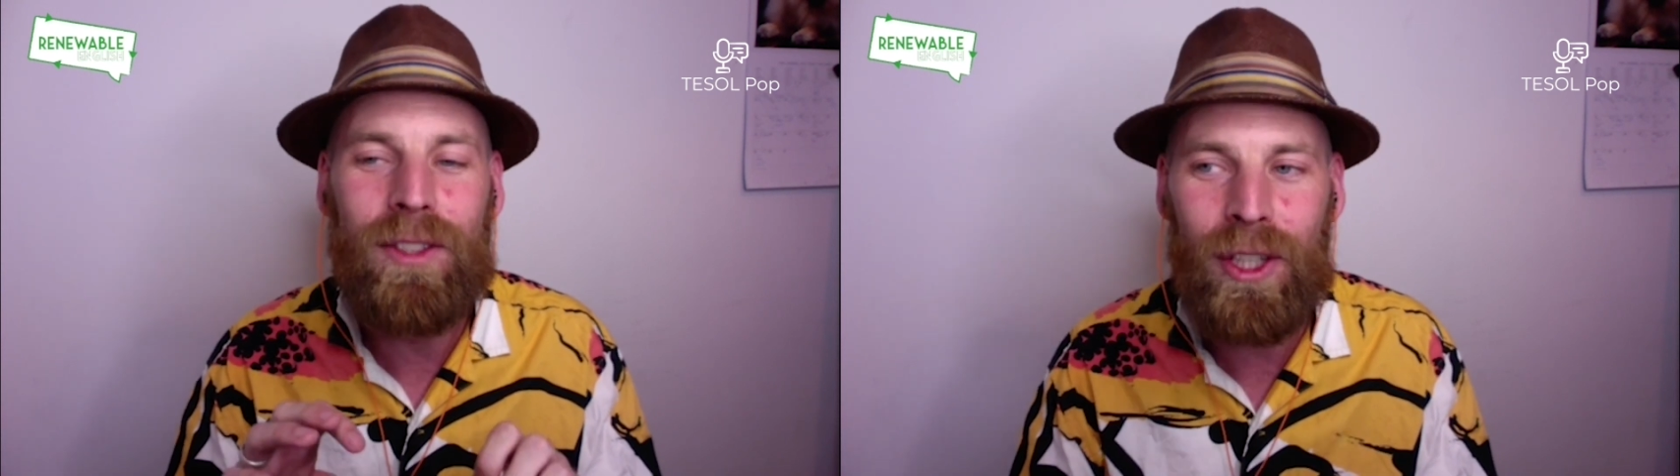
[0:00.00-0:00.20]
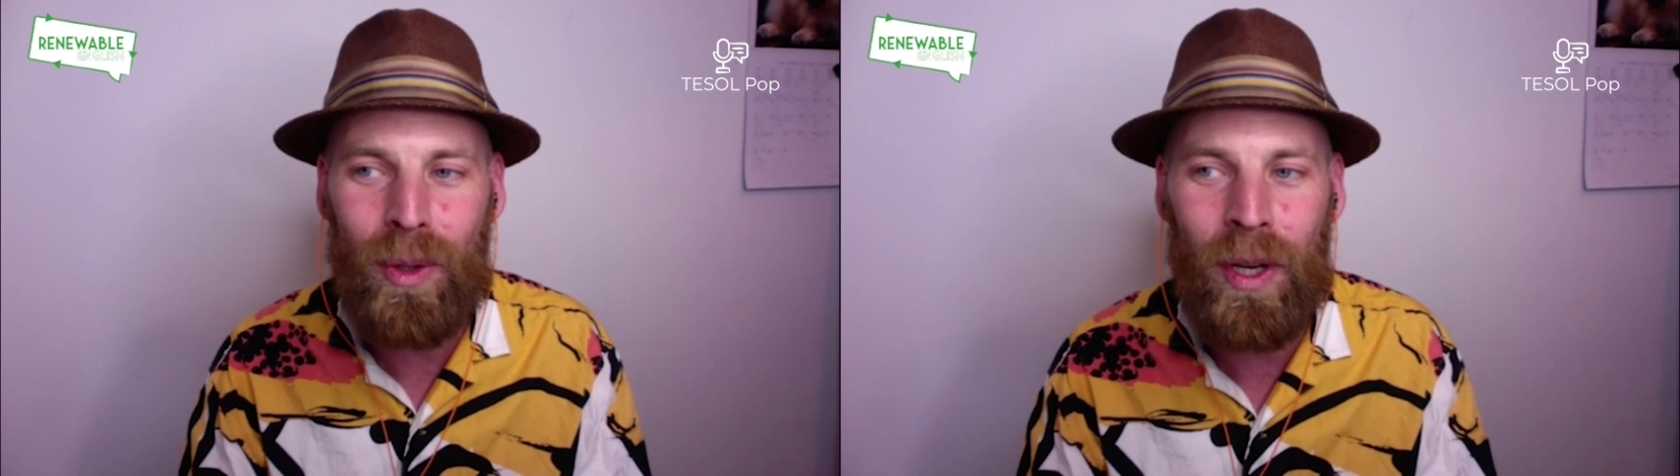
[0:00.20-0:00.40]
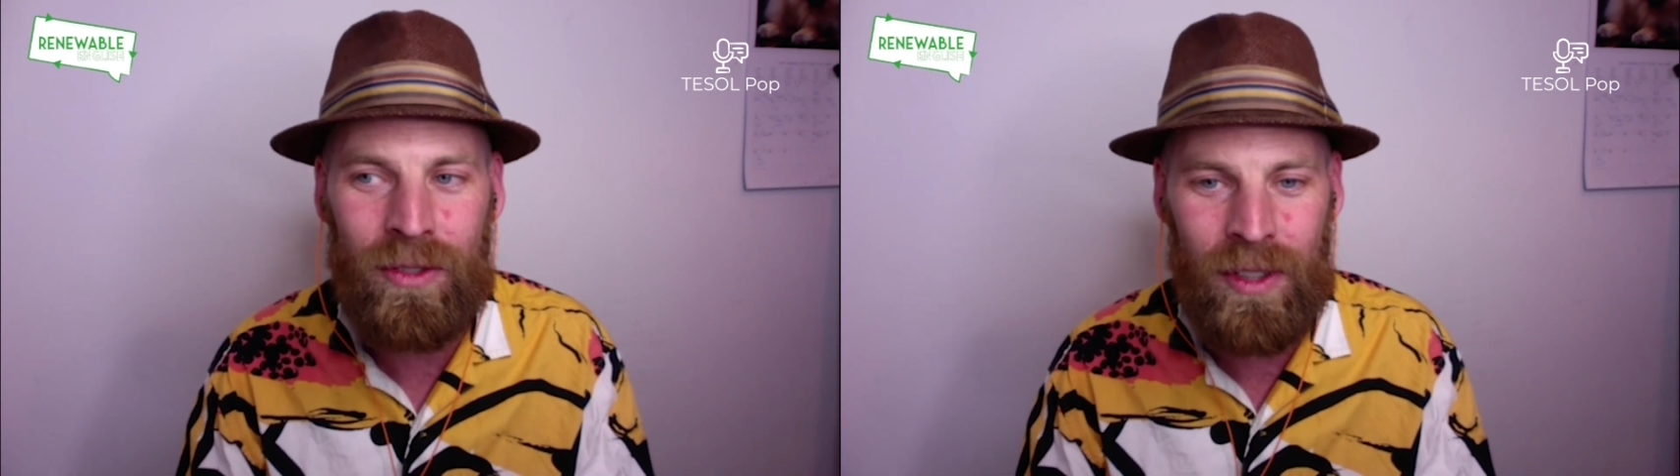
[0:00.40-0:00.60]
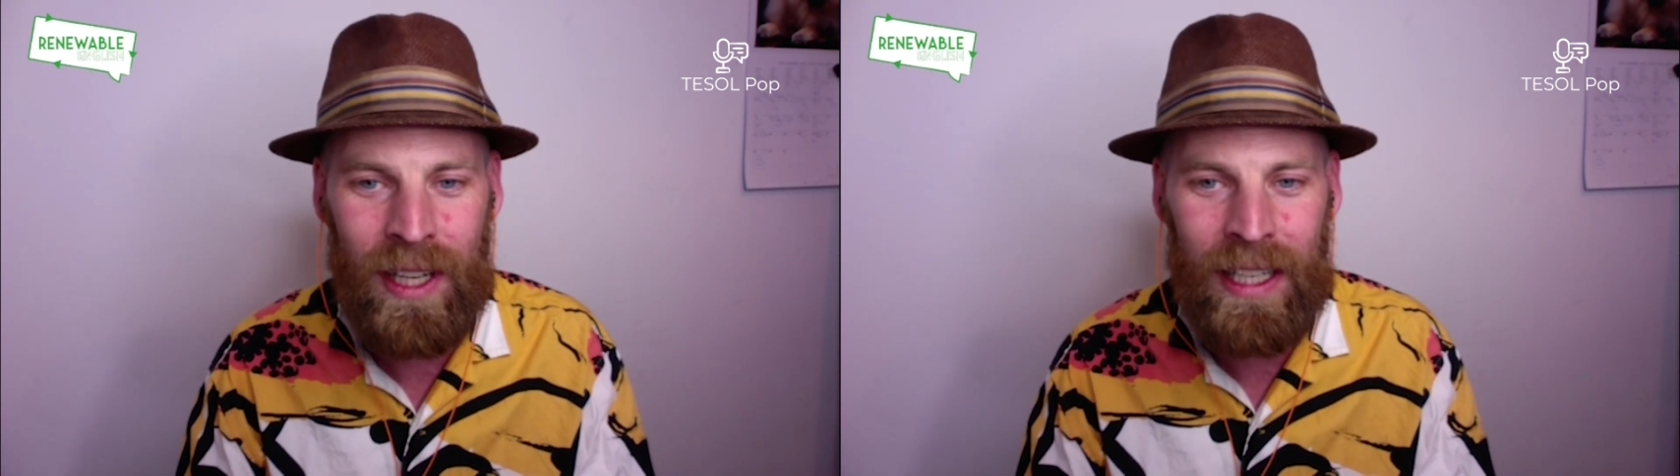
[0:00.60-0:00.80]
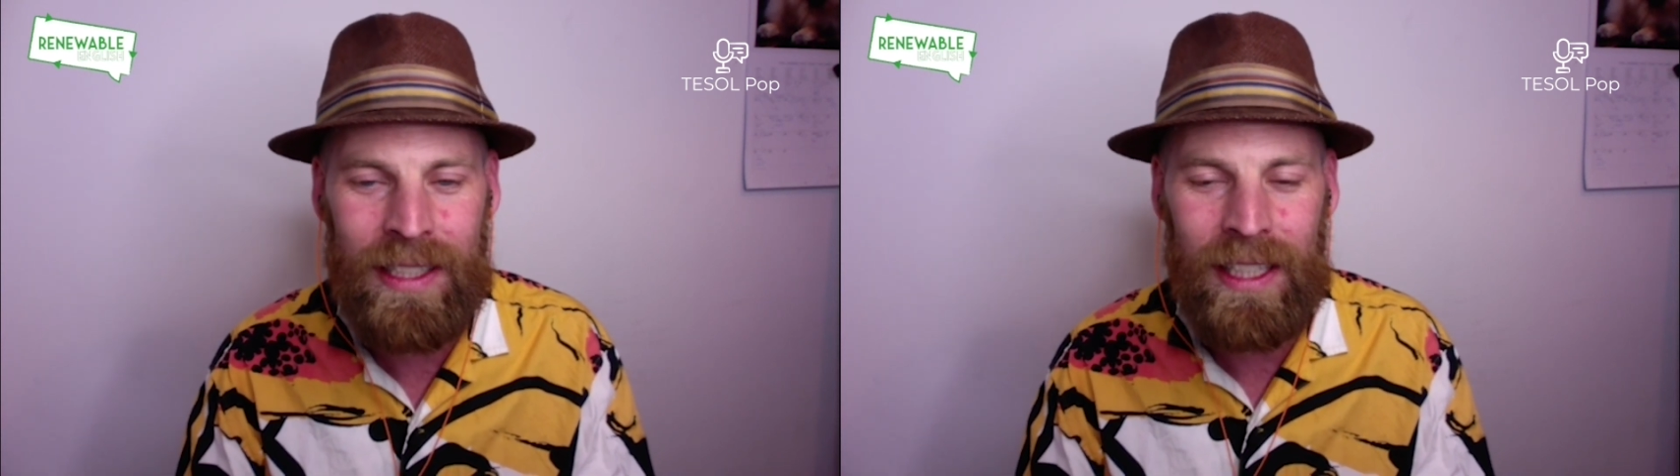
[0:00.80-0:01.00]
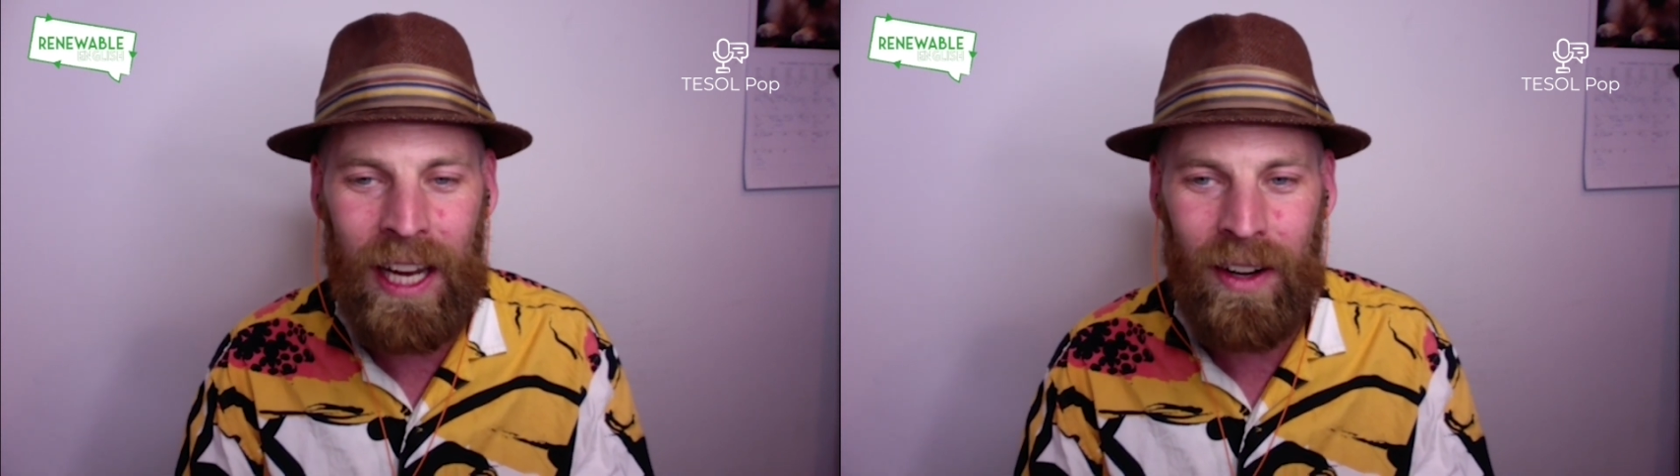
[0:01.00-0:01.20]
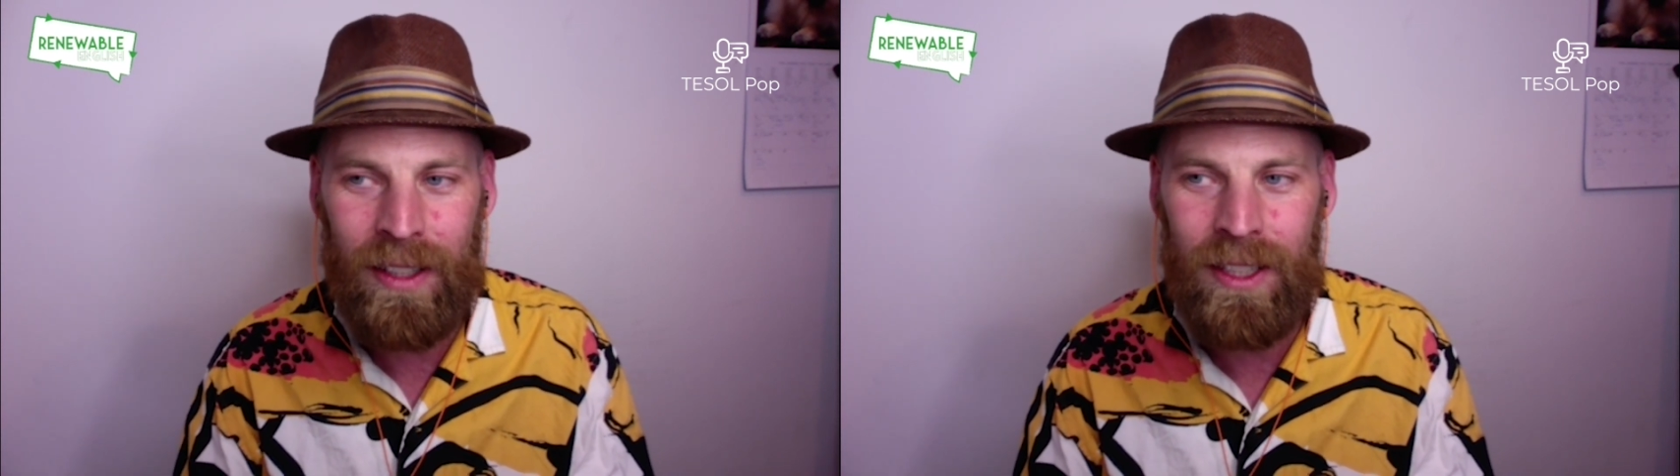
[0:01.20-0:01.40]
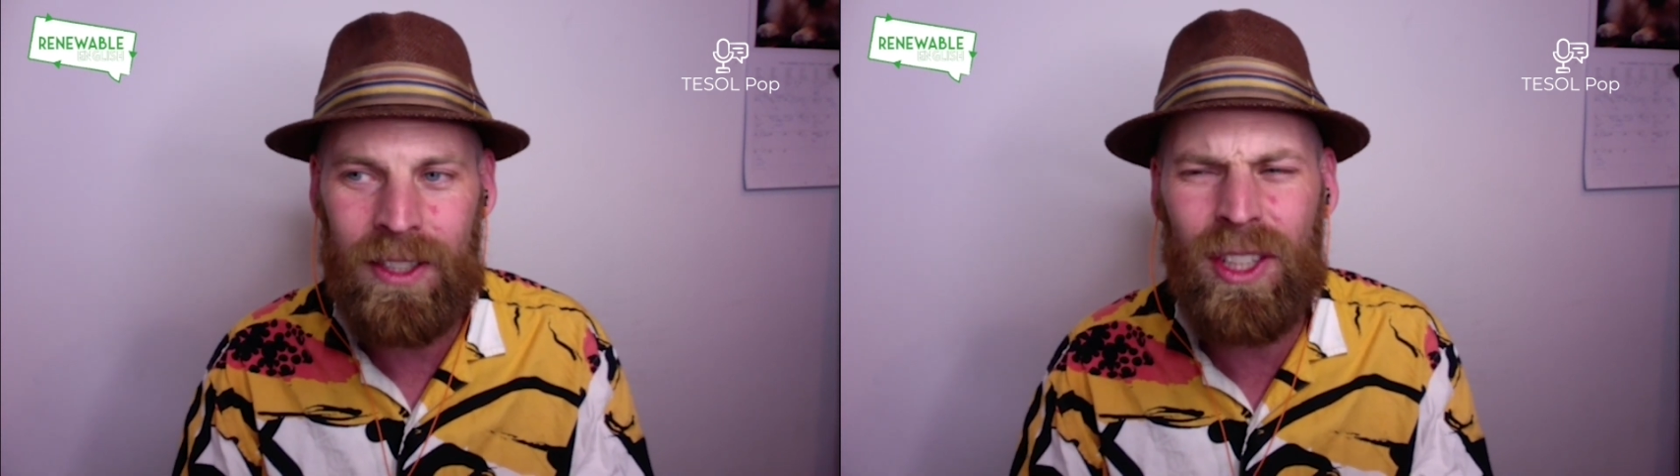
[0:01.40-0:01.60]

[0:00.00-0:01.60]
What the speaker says: 280 characters.